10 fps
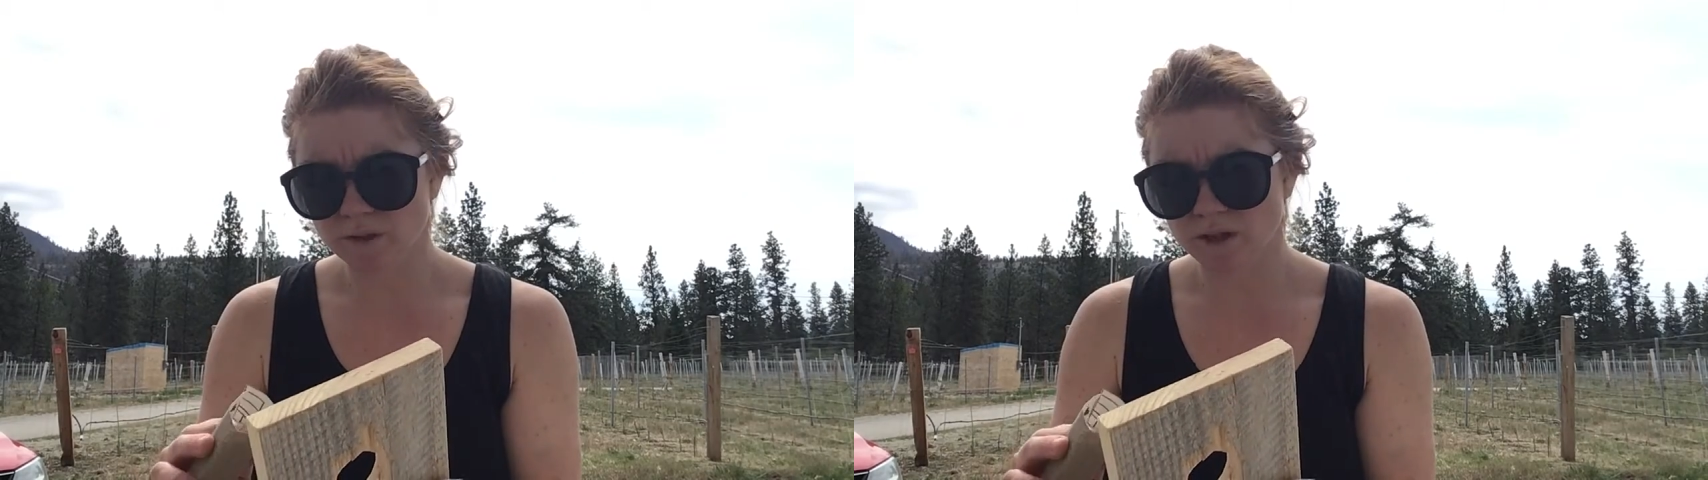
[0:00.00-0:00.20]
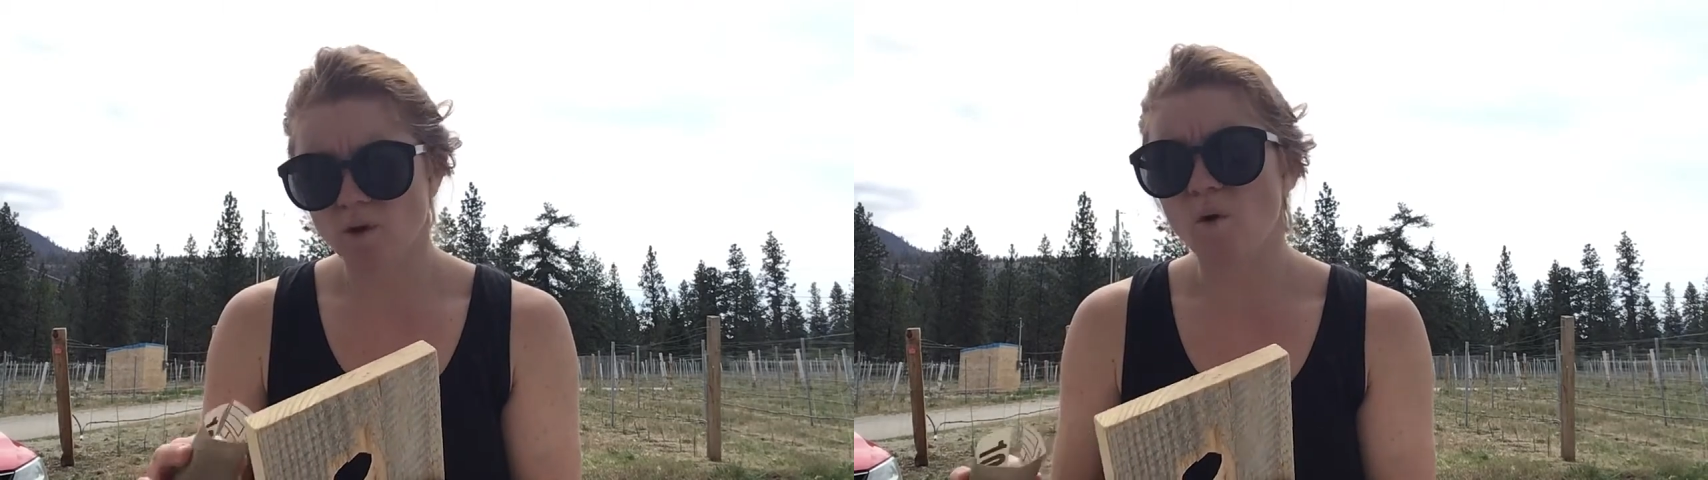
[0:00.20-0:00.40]

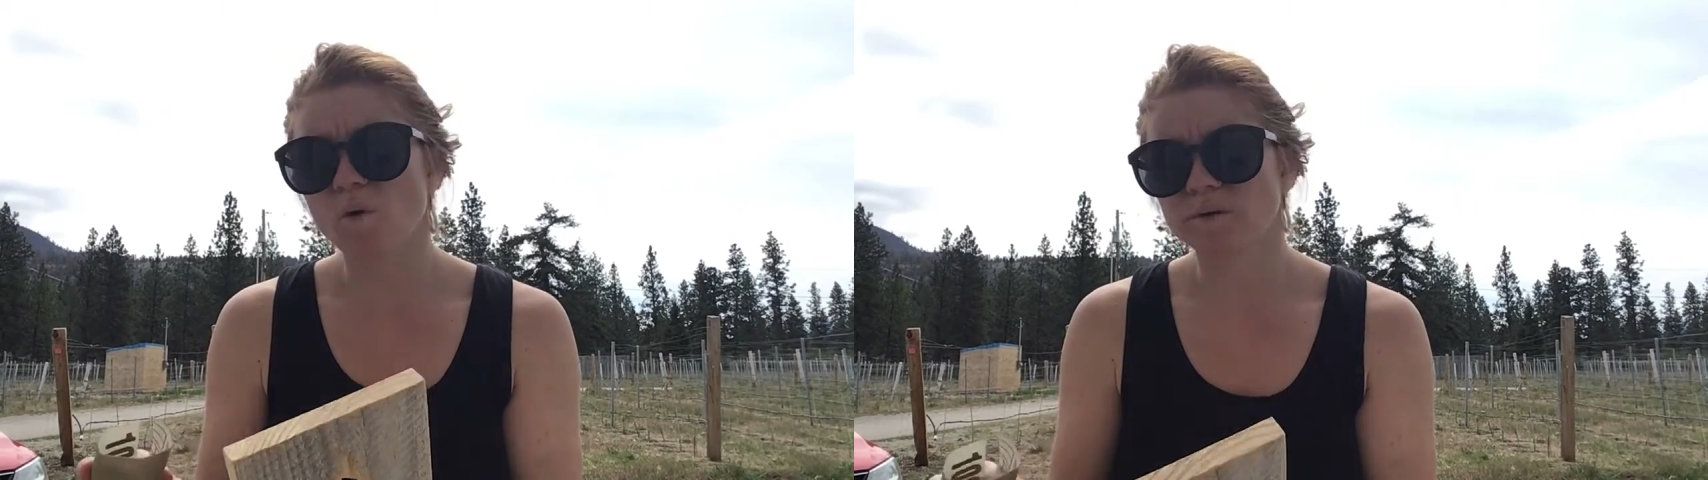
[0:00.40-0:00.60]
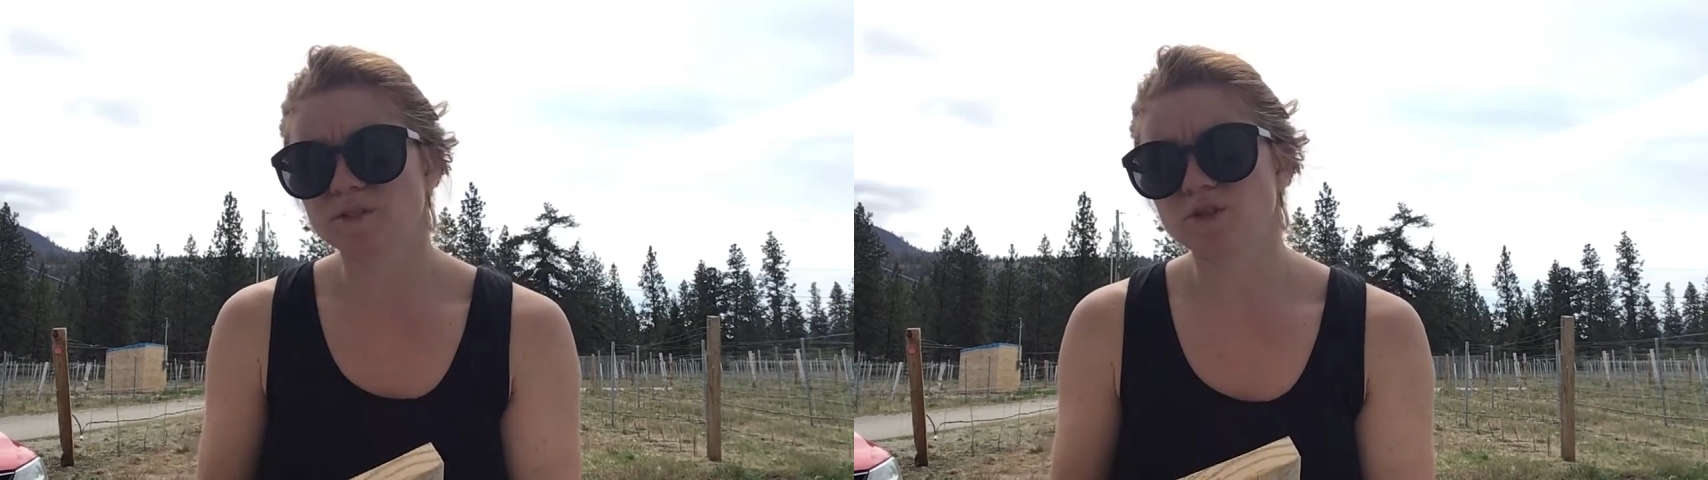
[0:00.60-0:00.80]
that
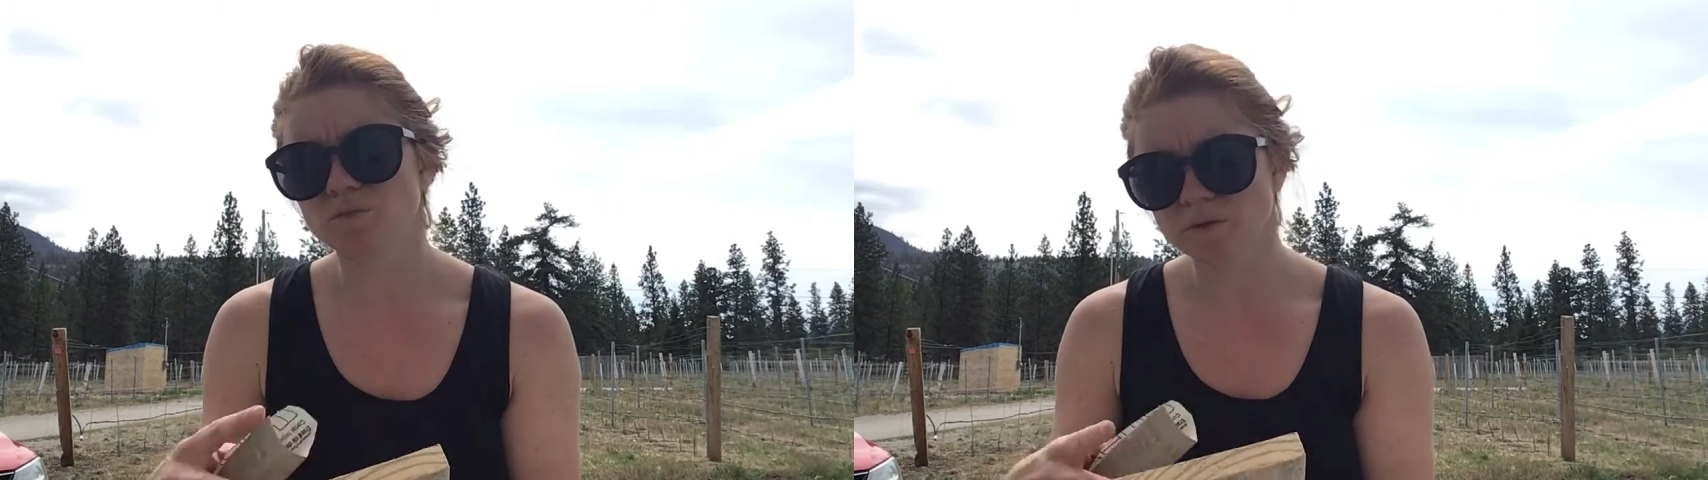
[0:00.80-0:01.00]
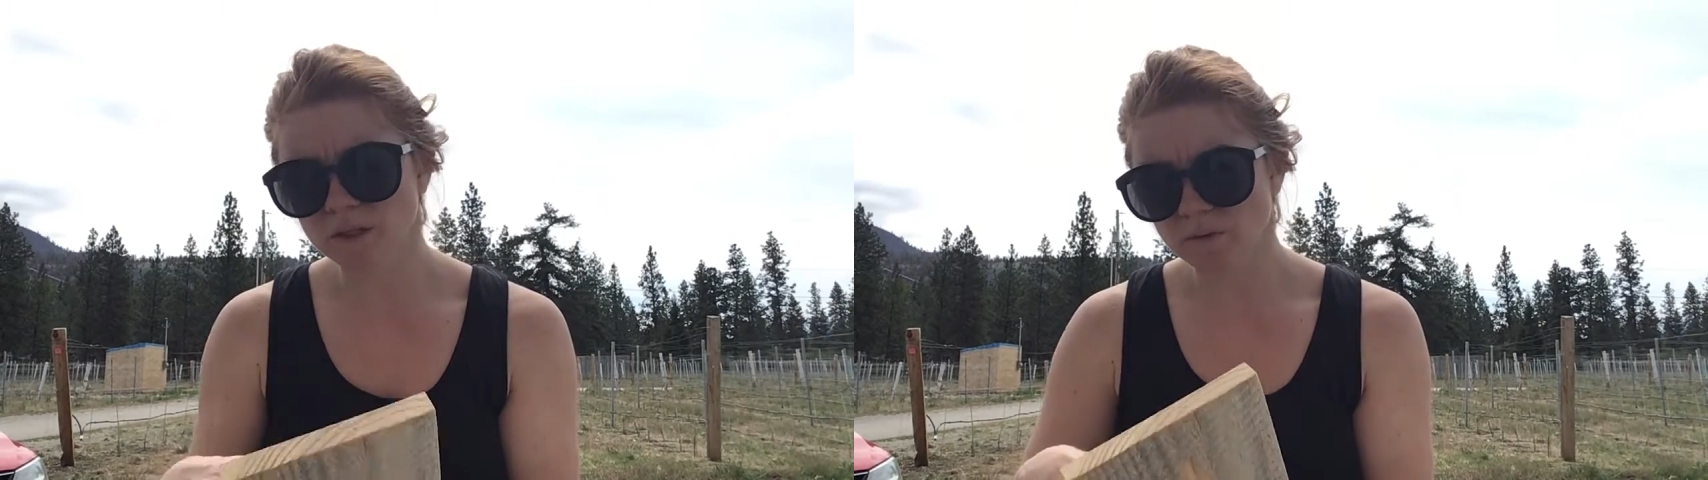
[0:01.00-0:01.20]
hole is you really